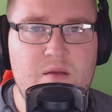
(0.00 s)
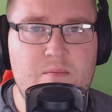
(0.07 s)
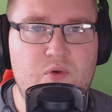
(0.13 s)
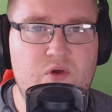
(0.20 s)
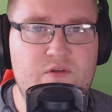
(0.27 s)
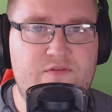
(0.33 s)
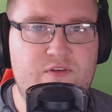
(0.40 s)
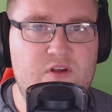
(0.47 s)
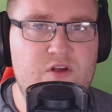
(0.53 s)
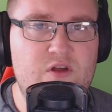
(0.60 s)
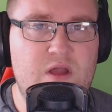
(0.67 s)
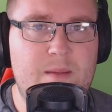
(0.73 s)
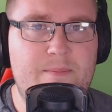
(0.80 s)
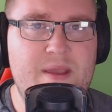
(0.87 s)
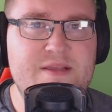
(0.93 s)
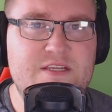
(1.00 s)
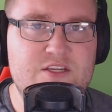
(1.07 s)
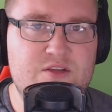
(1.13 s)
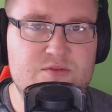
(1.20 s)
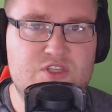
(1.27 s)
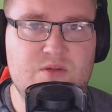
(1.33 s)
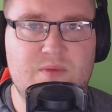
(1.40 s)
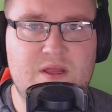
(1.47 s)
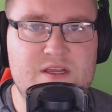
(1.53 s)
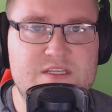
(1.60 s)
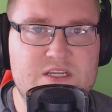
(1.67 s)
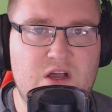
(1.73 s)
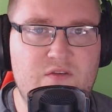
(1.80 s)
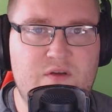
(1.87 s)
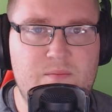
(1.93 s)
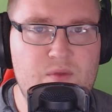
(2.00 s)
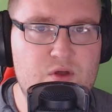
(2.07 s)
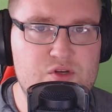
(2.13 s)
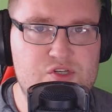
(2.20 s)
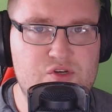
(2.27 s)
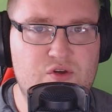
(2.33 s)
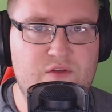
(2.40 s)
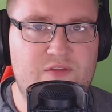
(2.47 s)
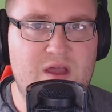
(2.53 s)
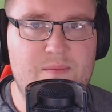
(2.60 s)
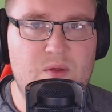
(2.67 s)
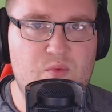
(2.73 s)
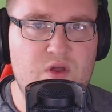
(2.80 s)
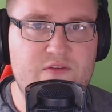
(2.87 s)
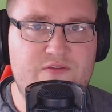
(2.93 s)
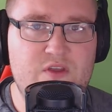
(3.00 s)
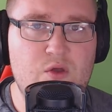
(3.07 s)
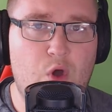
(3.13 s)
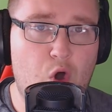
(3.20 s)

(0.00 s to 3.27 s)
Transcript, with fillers: But for a basic consumer like yourself, I'm not sure if that'll be worth you.